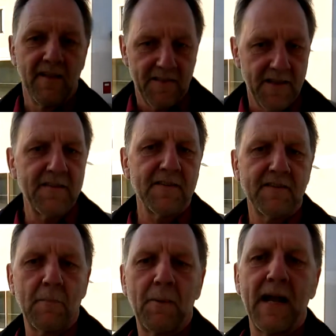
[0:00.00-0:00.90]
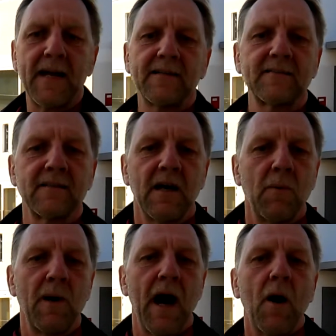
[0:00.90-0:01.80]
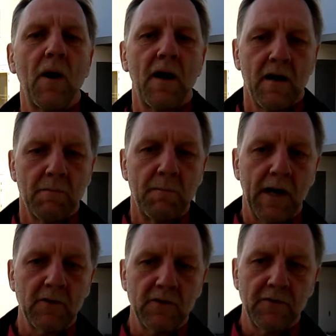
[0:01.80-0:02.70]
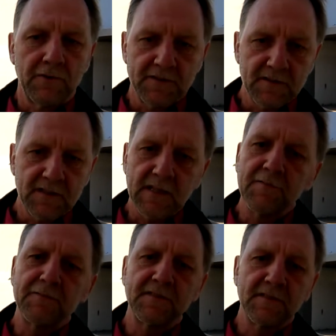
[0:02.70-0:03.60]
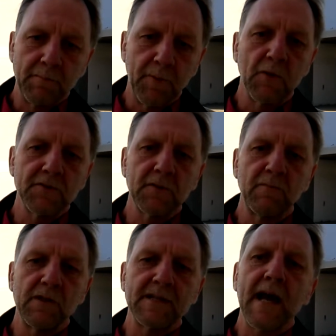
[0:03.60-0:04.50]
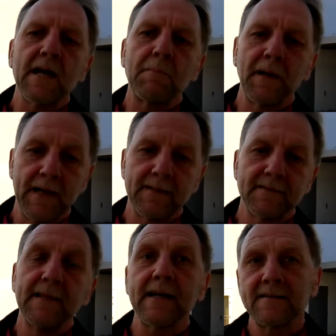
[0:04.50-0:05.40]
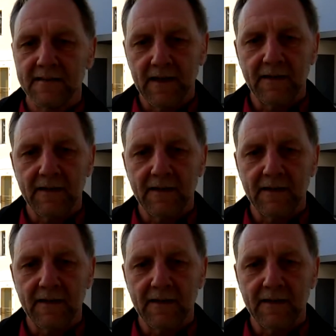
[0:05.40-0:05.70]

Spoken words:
This is the place where our biodiversity symposium will take place next year.